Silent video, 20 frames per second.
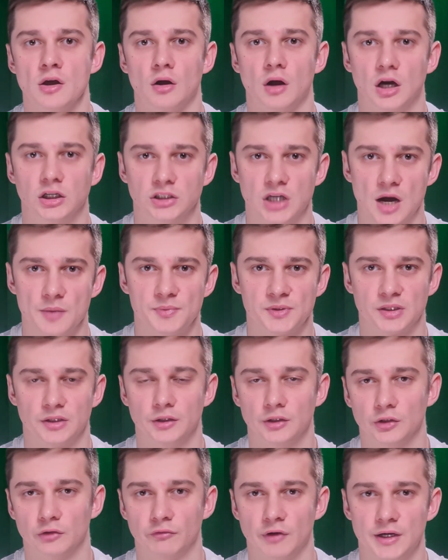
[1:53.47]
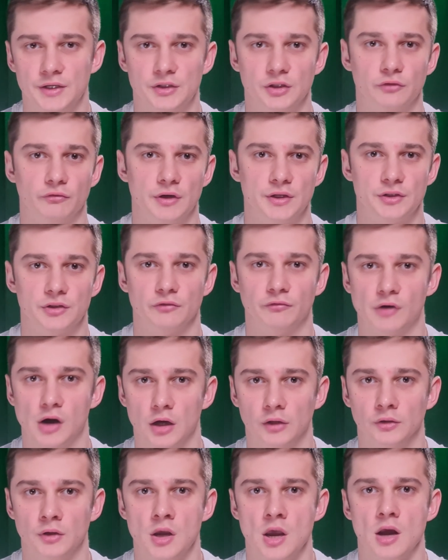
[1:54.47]
collapse in
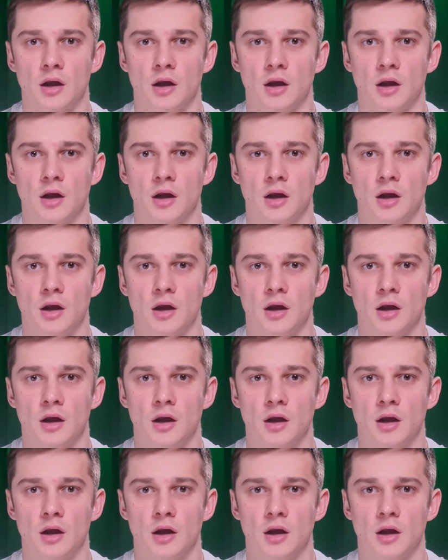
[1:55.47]
2021,